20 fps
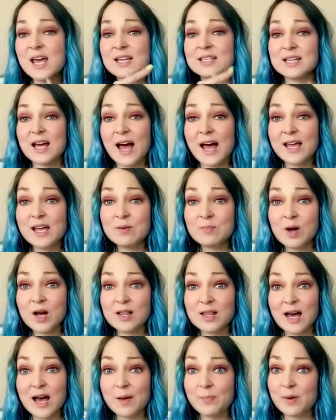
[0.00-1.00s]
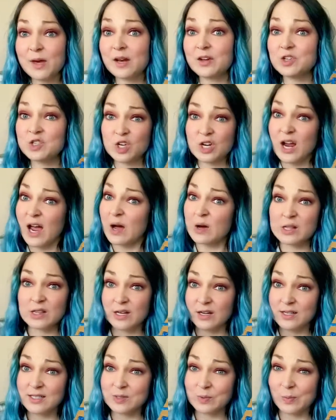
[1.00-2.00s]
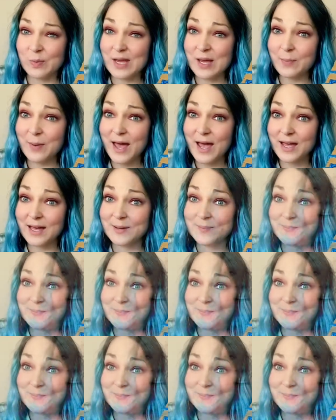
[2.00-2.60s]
tie them all up, and I'll show you how it looks when we get back.